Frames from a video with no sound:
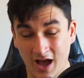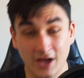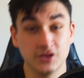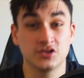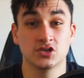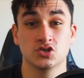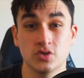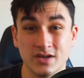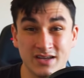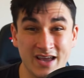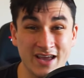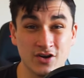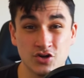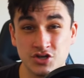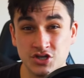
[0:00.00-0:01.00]
I used to drink
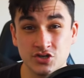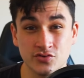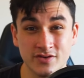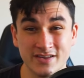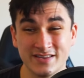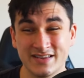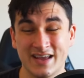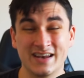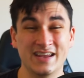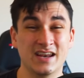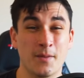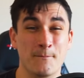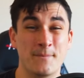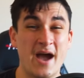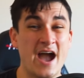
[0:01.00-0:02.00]
energy drinks and eat
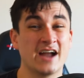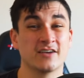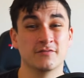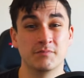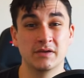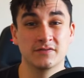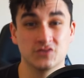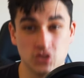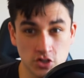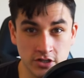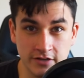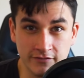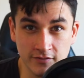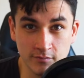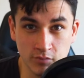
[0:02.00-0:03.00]
a bag of beef
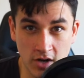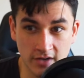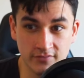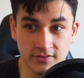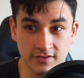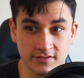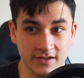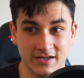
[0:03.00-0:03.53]
jerky for breakfast.